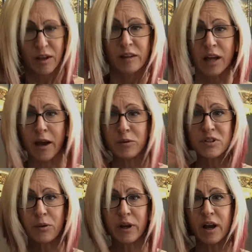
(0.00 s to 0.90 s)
A lot was
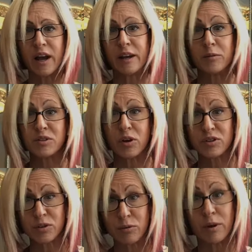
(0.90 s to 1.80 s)
going on. I was
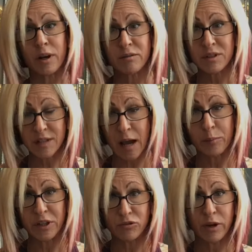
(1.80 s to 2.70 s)
also
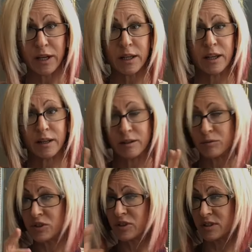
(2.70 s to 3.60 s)
stopping drinking it
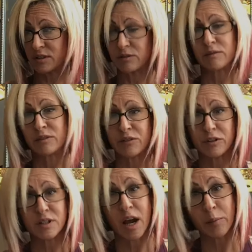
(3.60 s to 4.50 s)
was just a
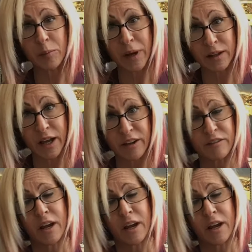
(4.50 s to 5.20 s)
different time in my life.